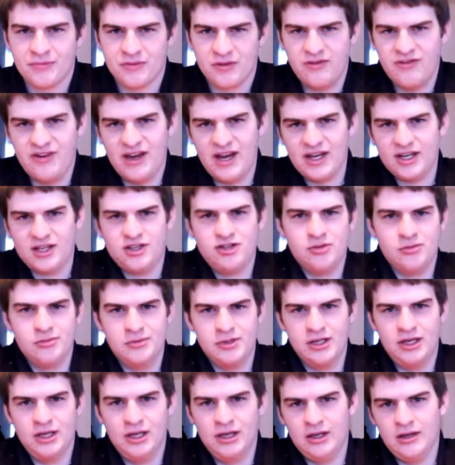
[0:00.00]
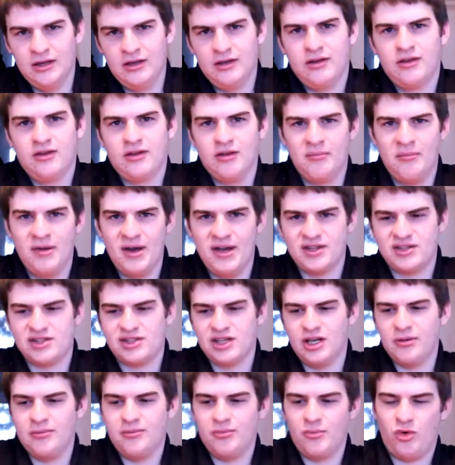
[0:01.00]
vacuuming the mess
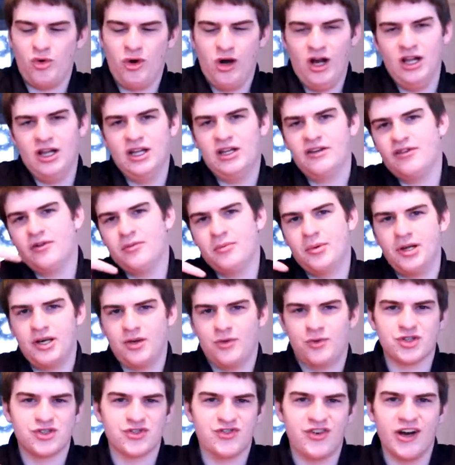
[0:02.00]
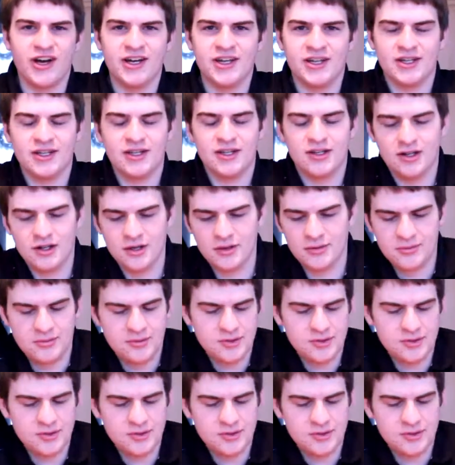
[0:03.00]
up while everybody was fighting, you know.